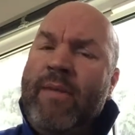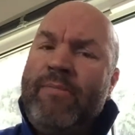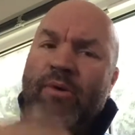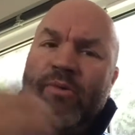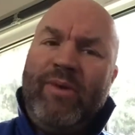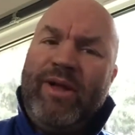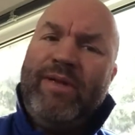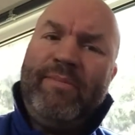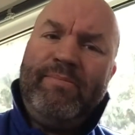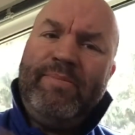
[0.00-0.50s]

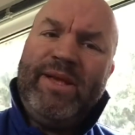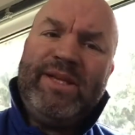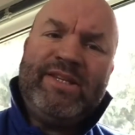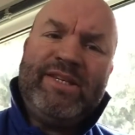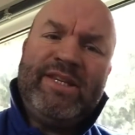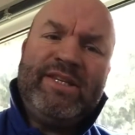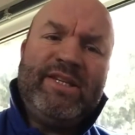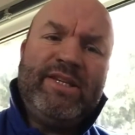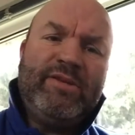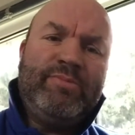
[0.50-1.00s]
But when a
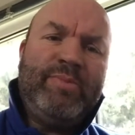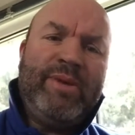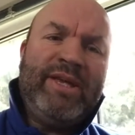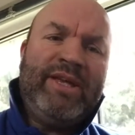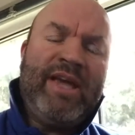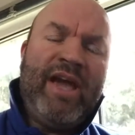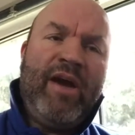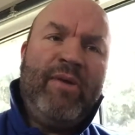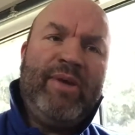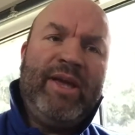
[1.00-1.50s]
business has
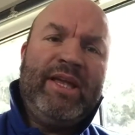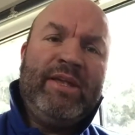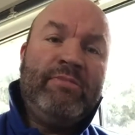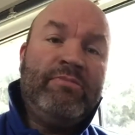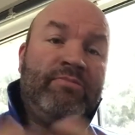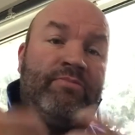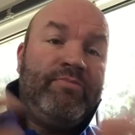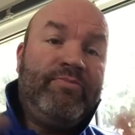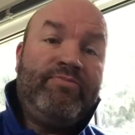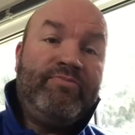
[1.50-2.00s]
been
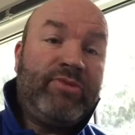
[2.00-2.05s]
going